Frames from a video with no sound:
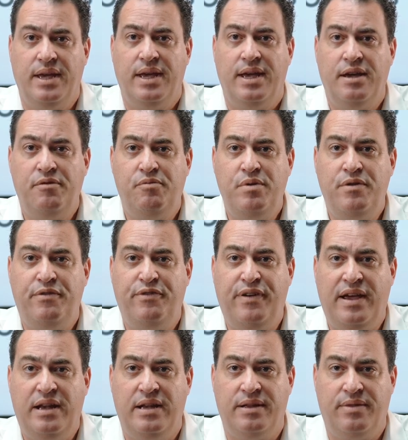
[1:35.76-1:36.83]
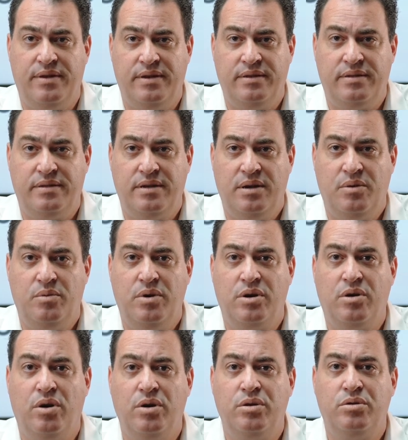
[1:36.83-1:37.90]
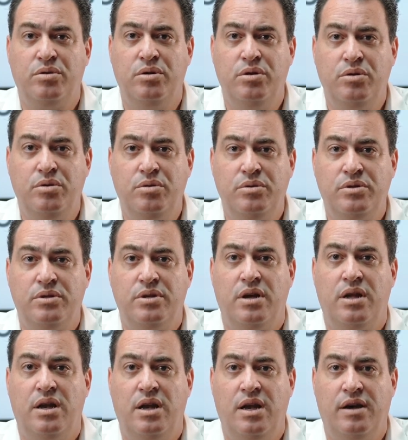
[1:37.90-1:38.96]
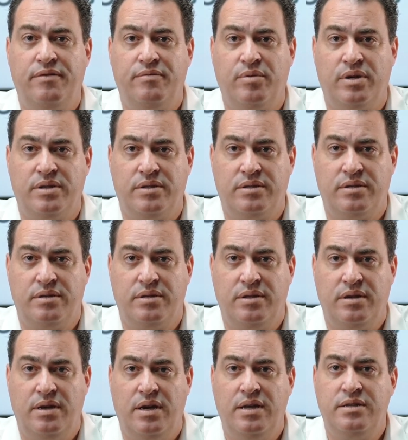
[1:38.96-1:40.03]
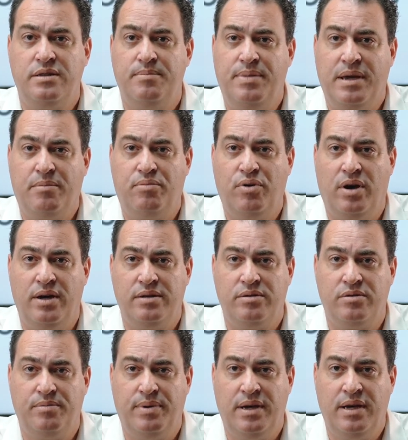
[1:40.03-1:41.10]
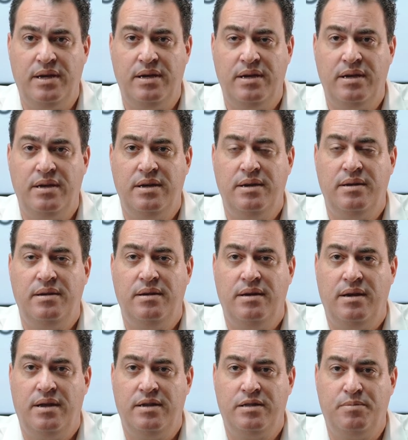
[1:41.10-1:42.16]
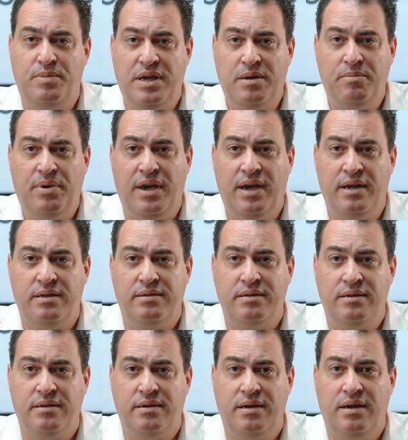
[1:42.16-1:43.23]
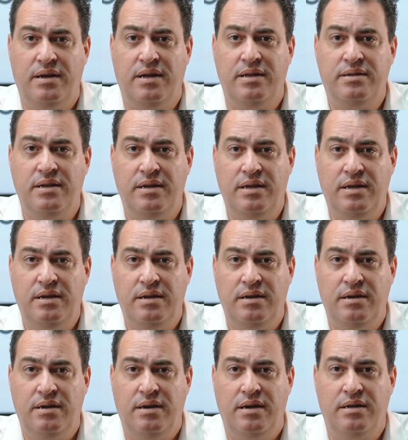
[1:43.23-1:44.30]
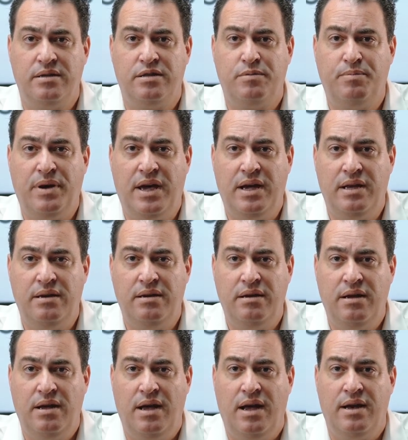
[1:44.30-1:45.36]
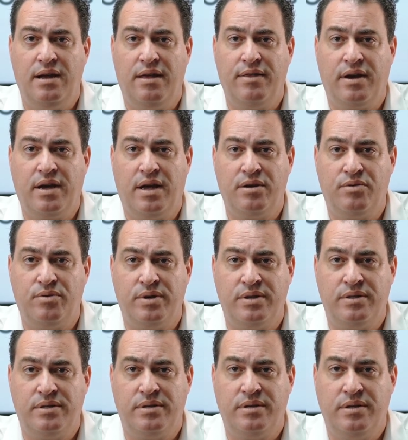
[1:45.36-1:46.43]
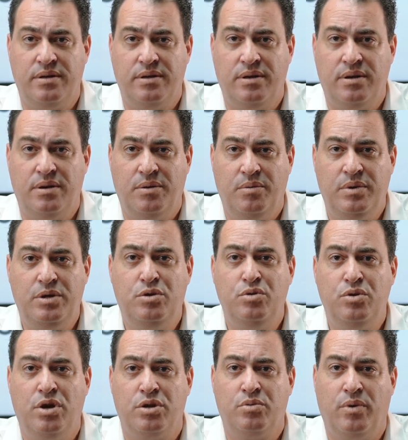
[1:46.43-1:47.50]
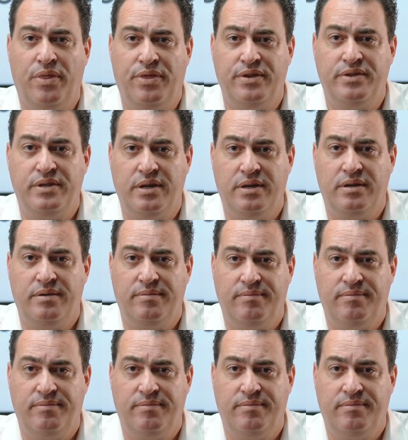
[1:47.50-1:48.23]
If we fail at this, we're going to lose loved ones. It's a big price to pay, and it's being paid in Italy, in Spain, in other countries. We do not want this here.